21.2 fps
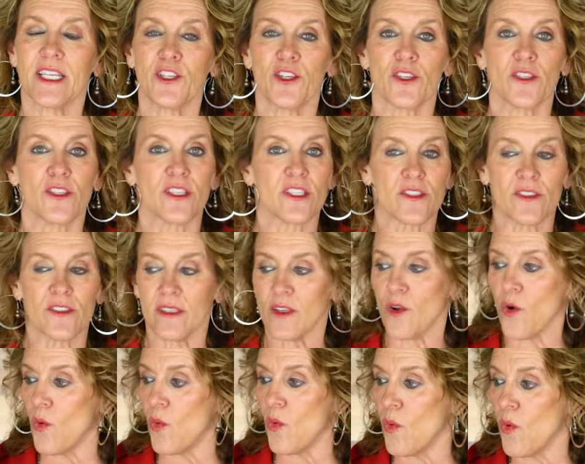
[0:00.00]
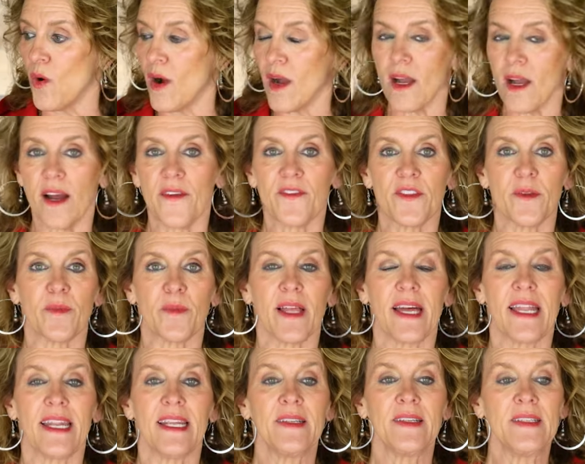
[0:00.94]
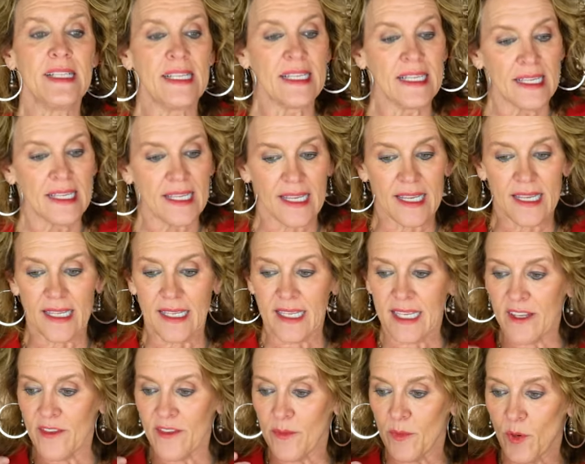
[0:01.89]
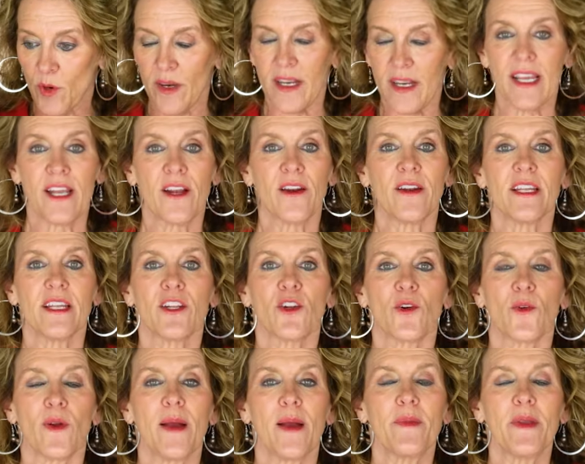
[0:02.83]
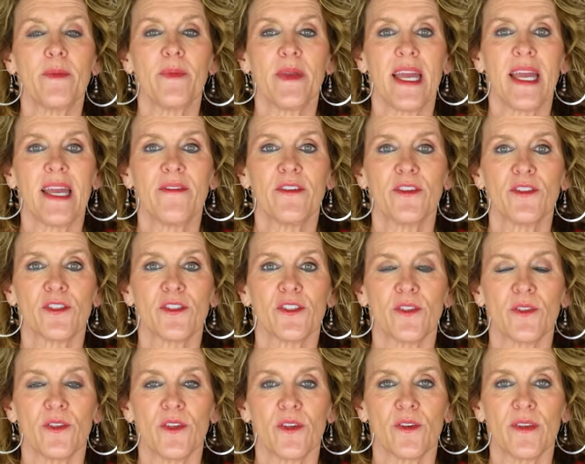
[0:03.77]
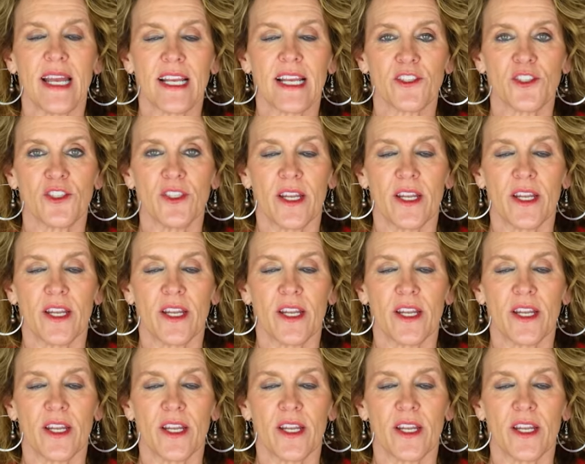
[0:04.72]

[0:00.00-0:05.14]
And you'll just walk off the planet and give more inherited crappy behaviors to your next